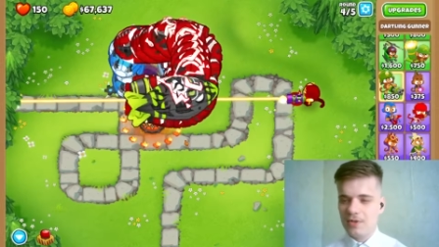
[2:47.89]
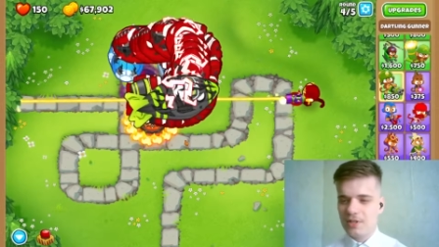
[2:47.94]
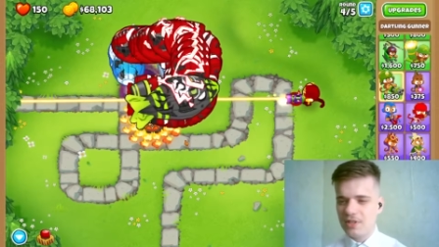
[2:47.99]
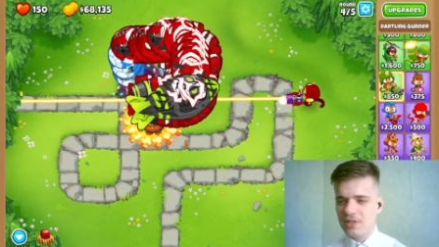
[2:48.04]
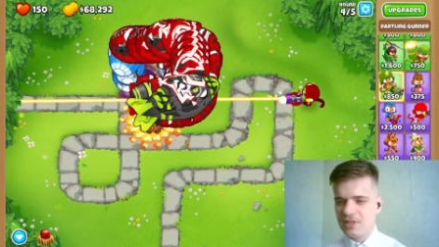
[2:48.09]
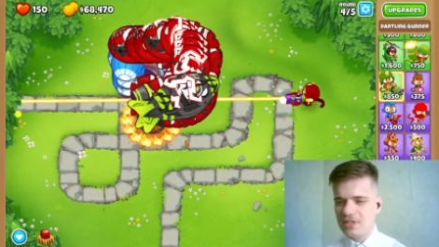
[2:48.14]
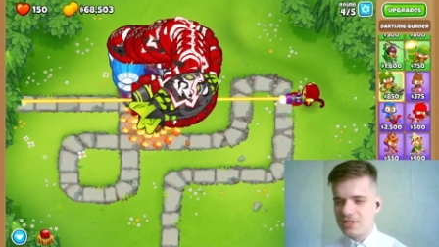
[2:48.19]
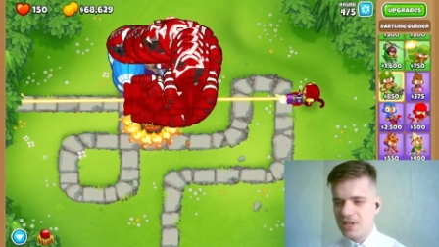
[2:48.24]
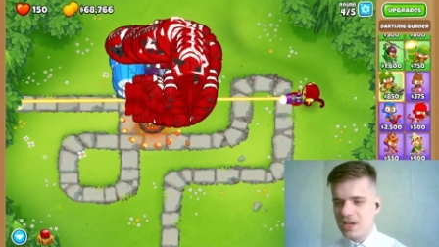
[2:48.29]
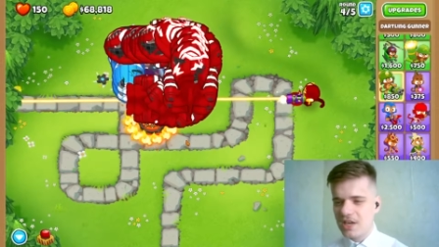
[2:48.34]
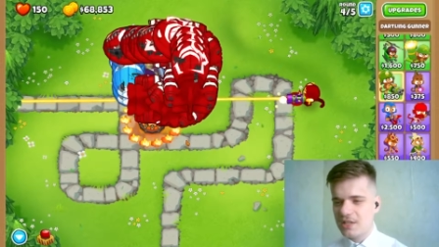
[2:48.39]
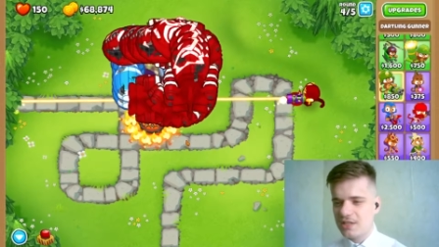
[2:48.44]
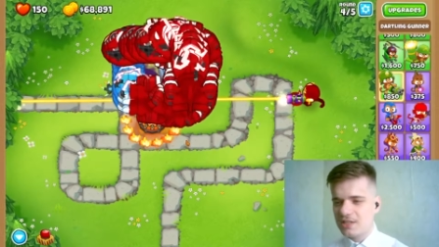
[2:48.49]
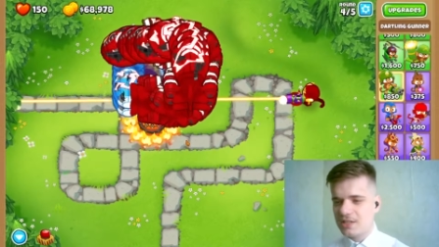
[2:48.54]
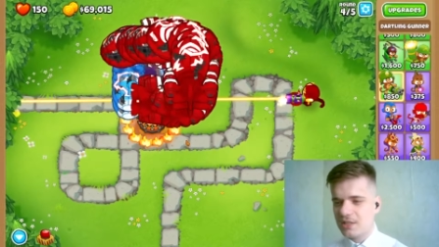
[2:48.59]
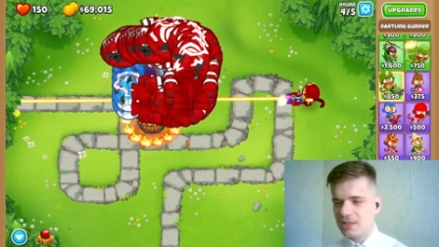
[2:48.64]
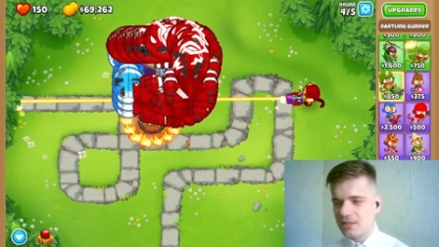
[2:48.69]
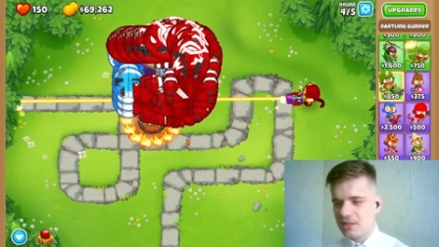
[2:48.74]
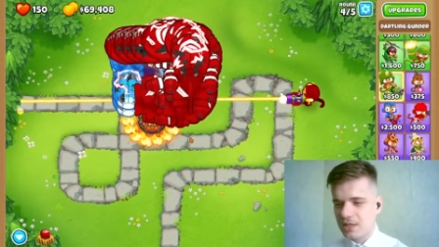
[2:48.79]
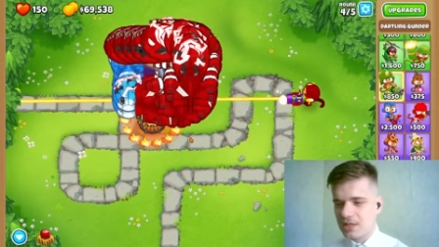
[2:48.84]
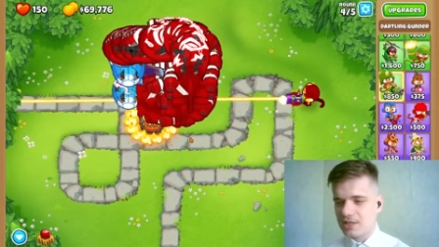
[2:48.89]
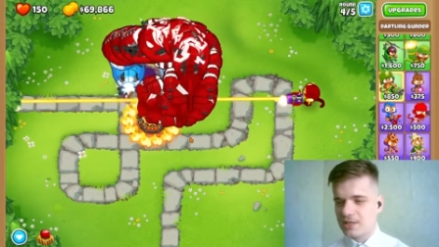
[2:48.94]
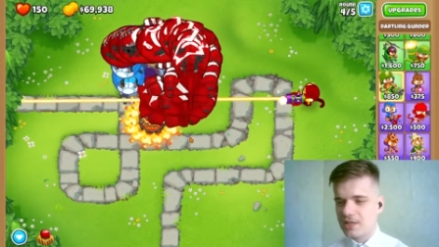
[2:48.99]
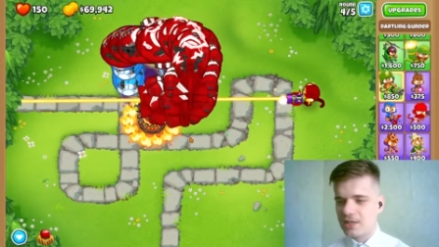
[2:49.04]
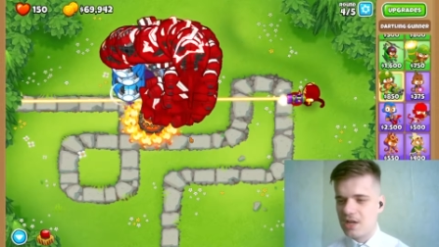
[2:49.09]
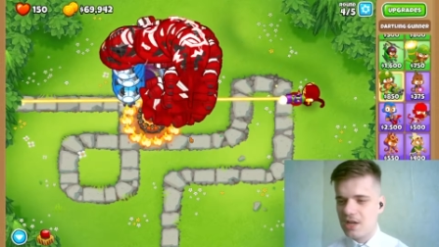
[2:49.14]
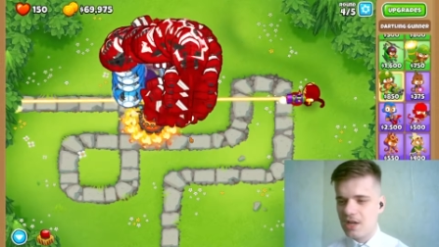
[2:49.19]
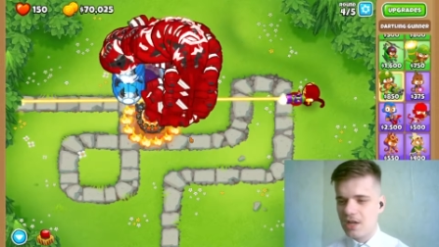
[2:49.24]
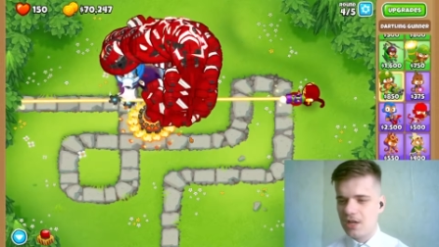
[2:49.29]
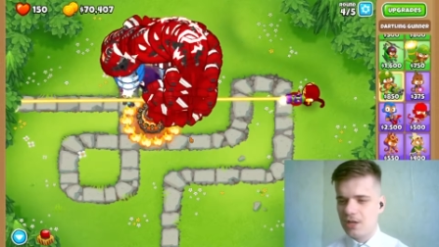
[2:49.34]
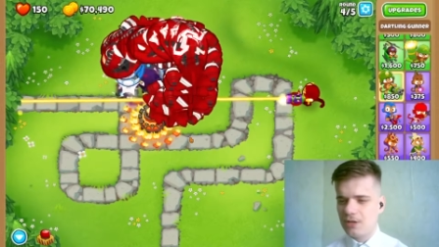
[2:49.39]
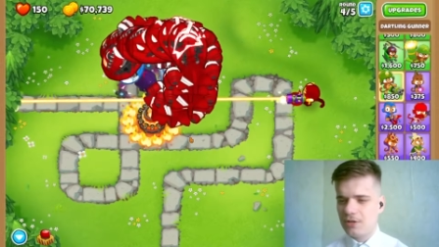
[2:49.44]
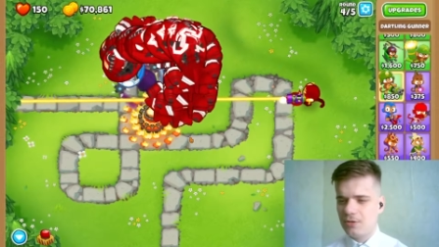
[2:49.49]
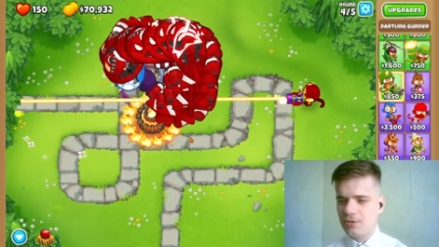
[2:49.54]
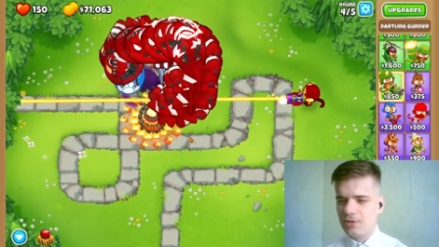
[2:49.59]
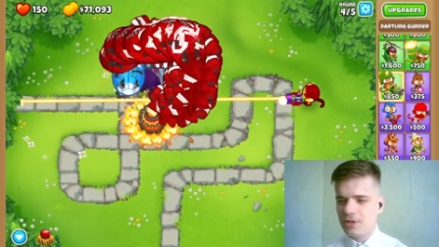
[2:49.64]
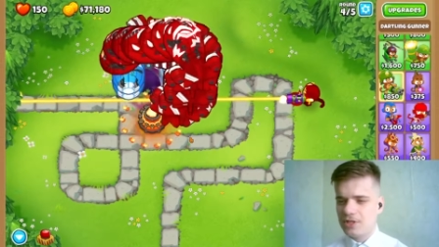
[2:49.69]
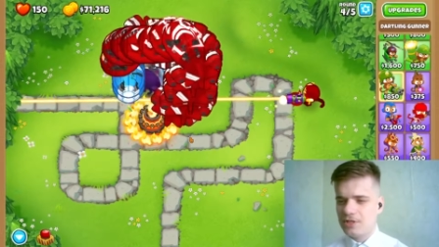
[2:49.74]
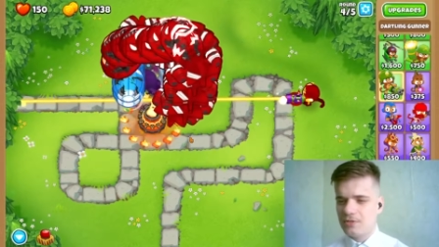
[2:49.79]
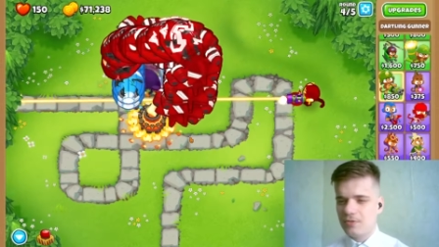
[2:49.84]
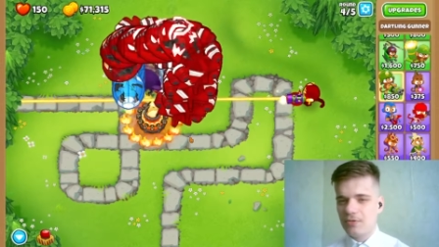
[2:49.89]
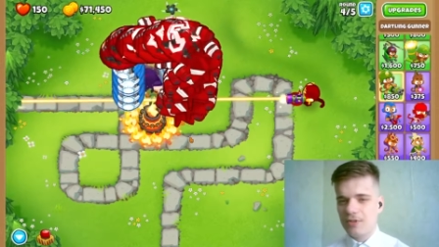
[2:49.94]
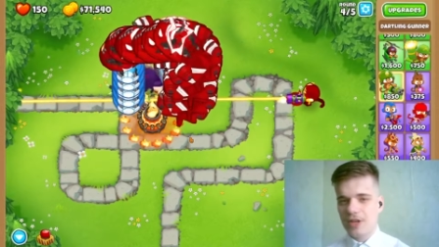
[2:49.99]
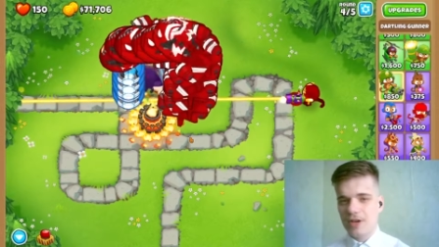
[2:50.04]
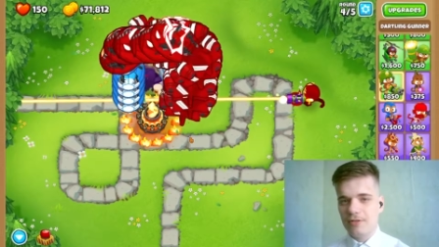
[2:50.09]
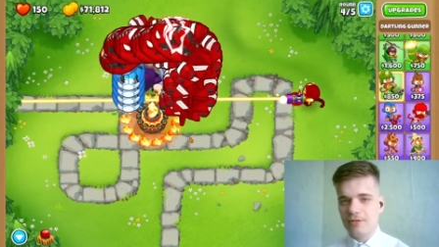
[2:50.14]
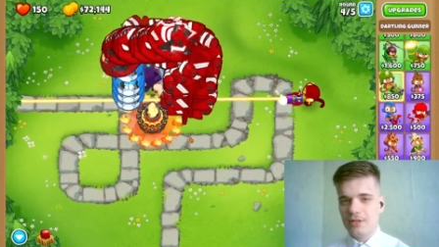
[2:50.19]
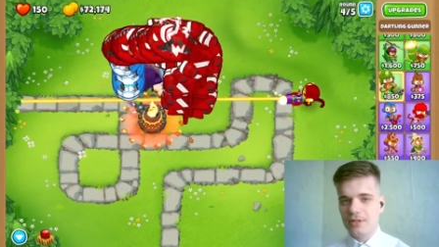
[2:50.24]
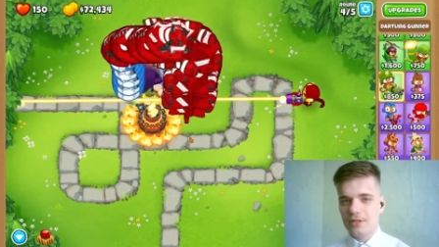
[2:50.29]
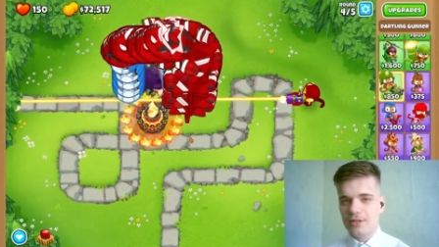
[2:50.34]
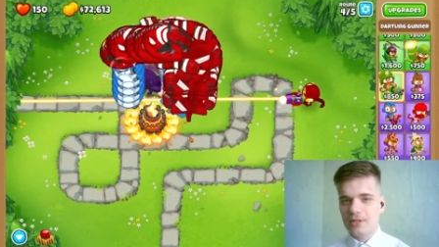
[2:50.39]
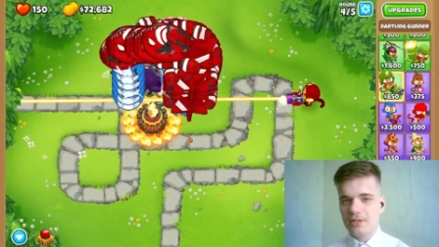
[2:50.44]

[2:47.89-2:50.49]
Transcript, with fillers: in this case? Yes. Could I do without it?